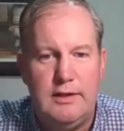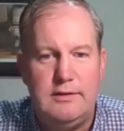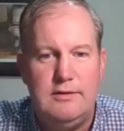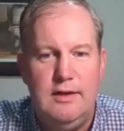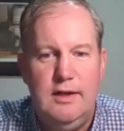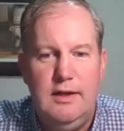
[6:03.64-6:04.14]

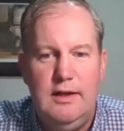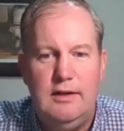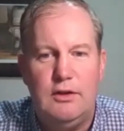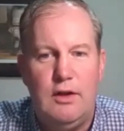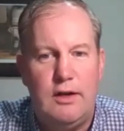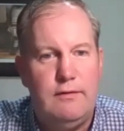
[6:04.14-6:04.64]
it's
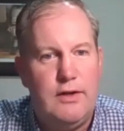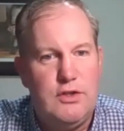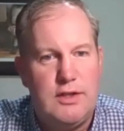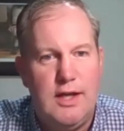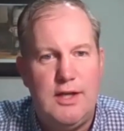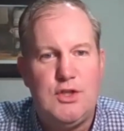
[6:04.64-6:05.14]
a lot of
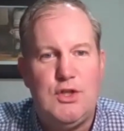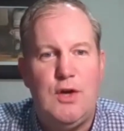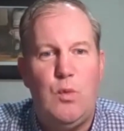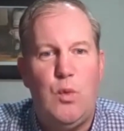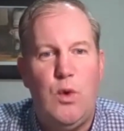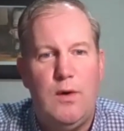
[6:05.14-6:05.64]
education
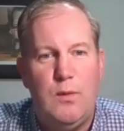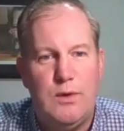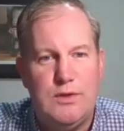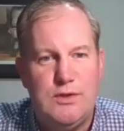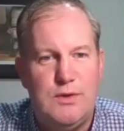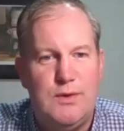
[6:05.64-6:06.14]
on what we're
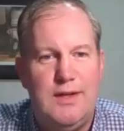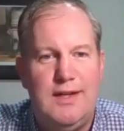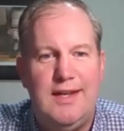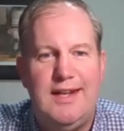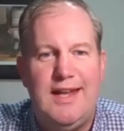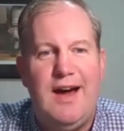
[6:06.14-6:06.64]

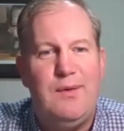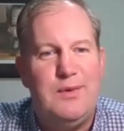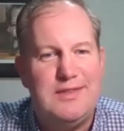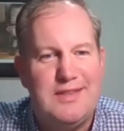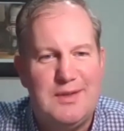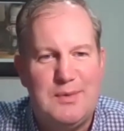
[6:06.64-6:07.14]
doing and how
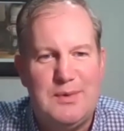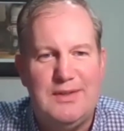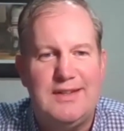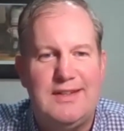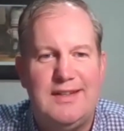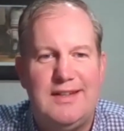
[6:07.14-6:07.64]
it's going to
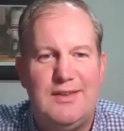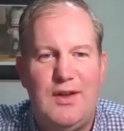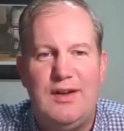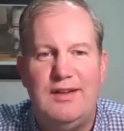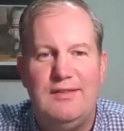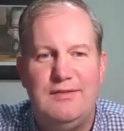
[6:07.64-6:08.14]
work, and a
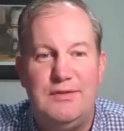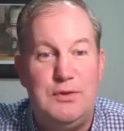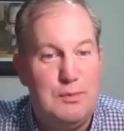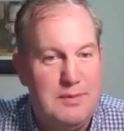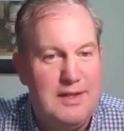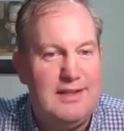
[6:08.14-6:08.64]
lot of
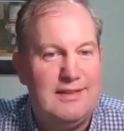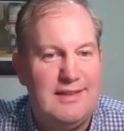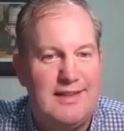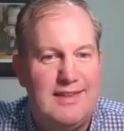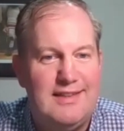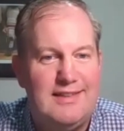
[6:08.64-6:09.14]
Zoom meetings
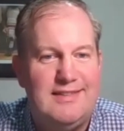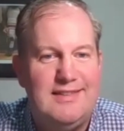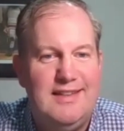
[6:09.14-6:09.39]
like this,